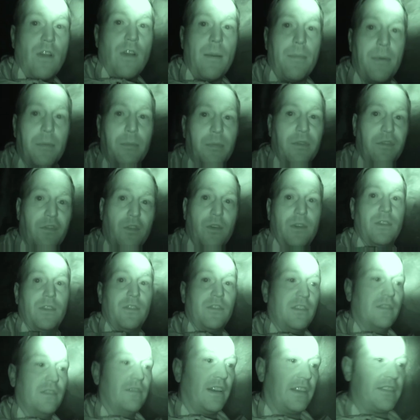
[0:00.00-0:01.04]
grab him before he
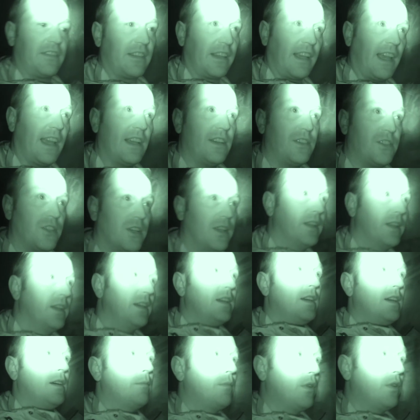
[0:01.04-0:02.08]
does the investigation.
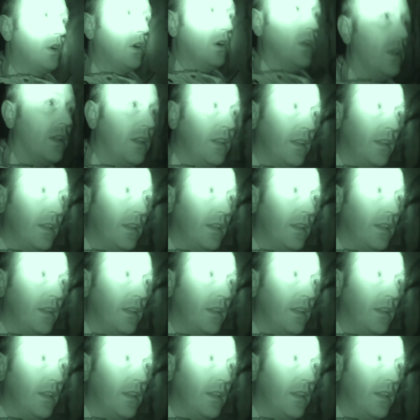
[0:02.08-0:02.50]
Paul?